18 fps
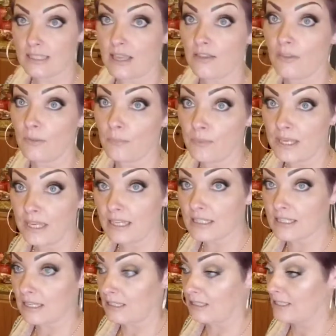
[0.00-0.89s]
and the
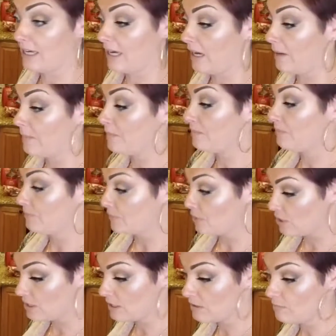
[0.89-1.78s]
peas on top,
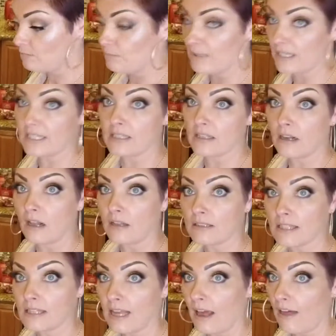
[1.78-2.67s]
just mix it all
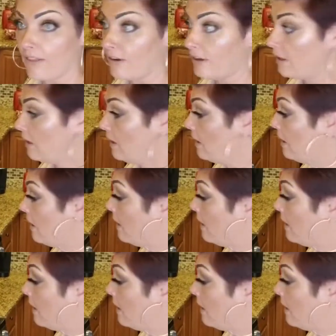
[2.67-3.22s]
together